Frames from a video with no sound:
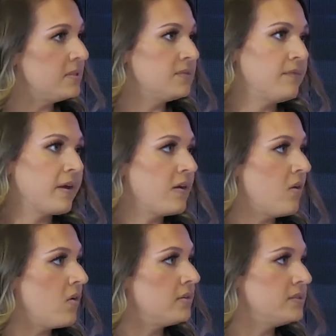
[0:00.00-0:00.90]
it's very
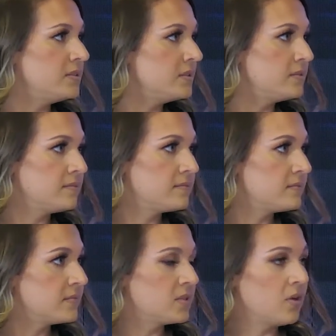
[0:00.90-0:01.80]
hard to
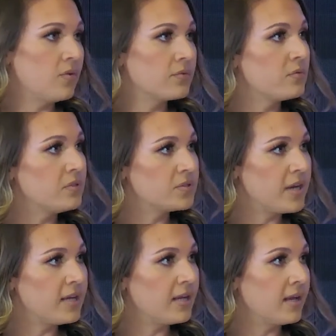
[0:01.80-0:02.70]
go through with training.